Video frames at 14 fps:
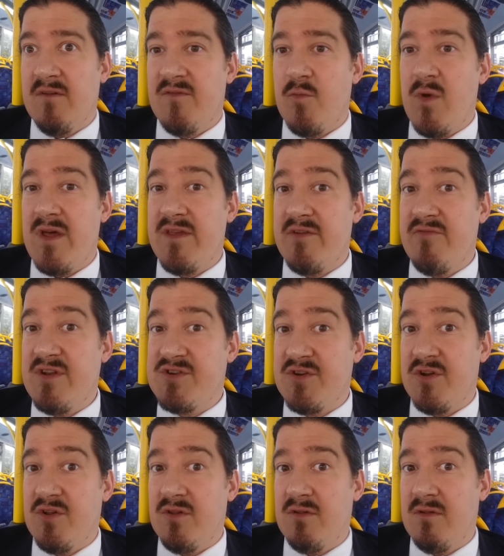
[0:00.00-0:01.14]
from where the
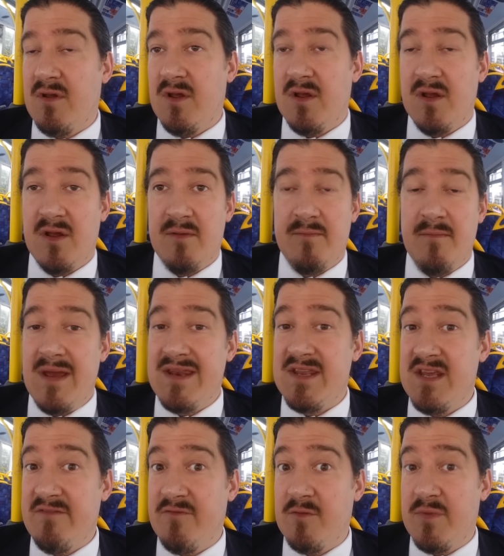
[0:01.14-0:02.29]
original
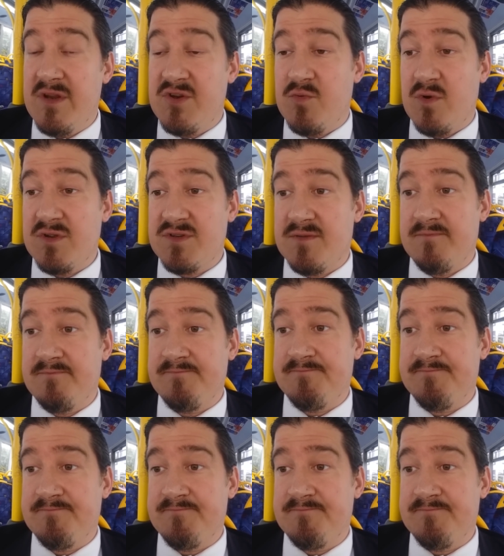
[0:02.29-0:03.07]
medieval bridge was.